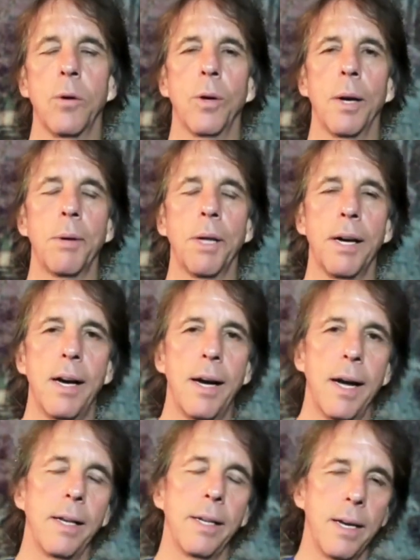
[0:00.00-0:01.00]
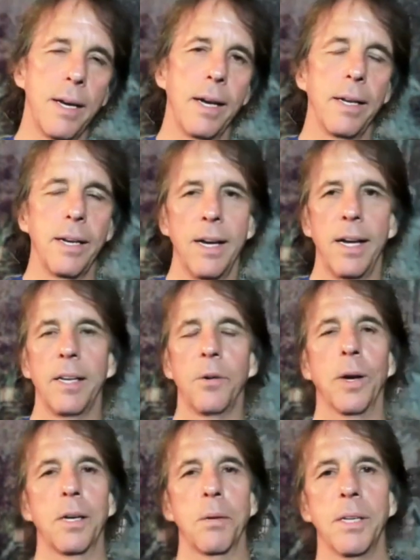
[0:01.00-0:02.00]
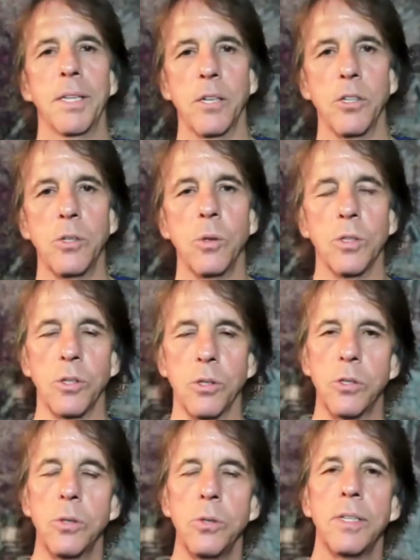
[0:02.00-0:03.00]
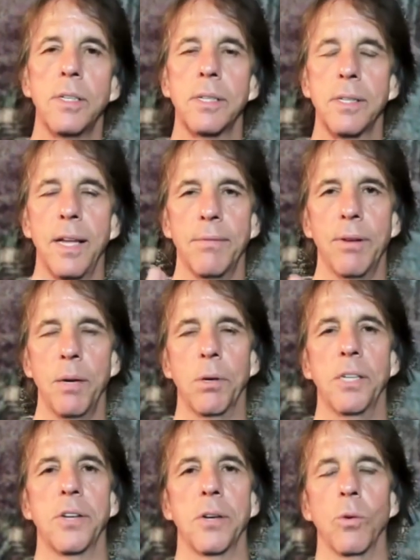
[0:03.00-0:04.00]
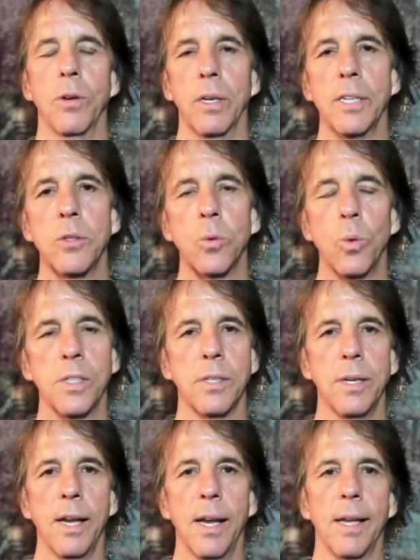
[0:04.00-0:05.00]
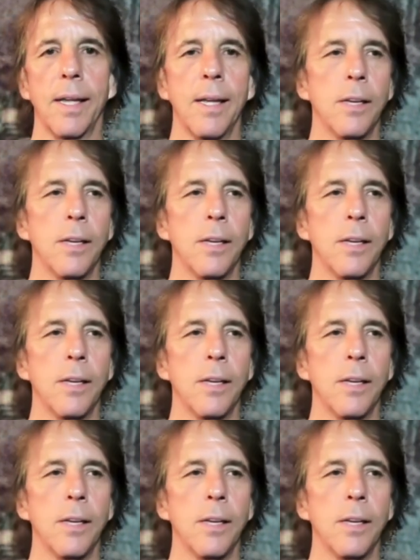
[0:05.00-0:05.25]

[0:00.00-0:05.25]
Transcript: what I'm going to highly, highly, highly recommend that you do is you tune into that vibration at least once a day,